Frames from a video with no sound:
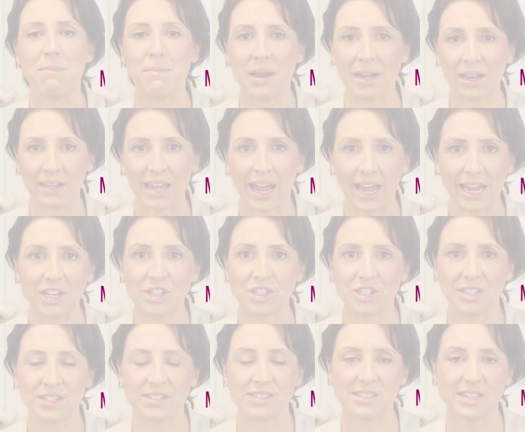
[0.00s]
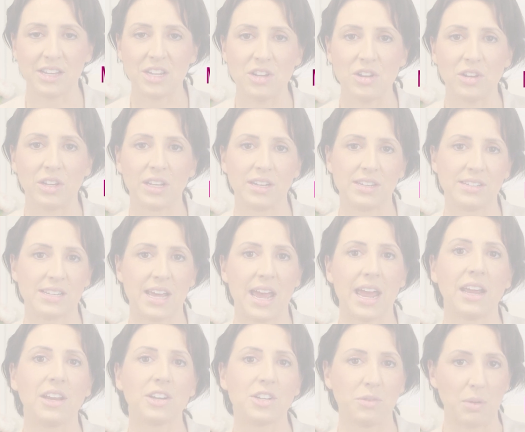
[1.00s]
medications that you can
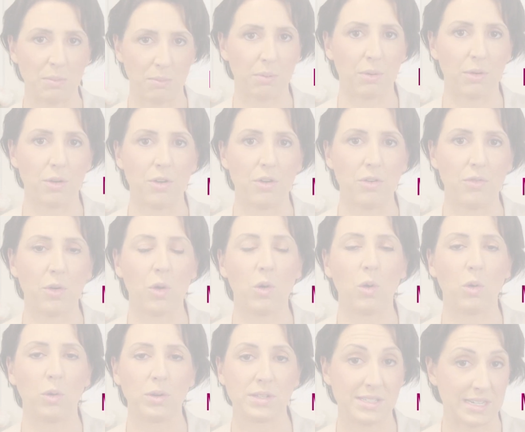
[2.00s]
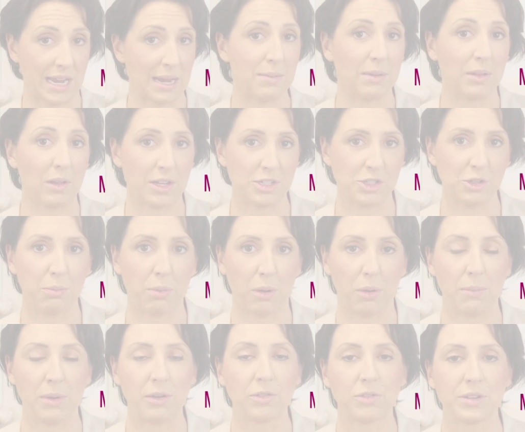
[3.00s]
take to improve or stabilize your
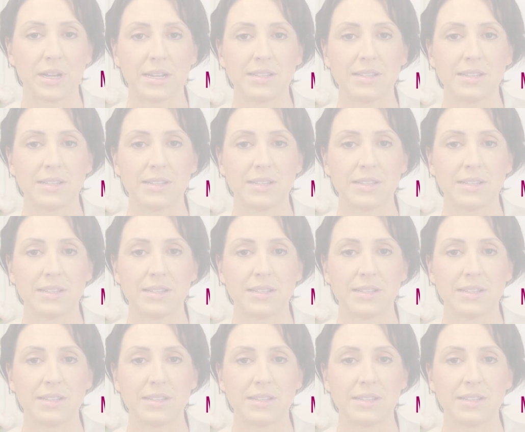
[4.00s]
bone mineral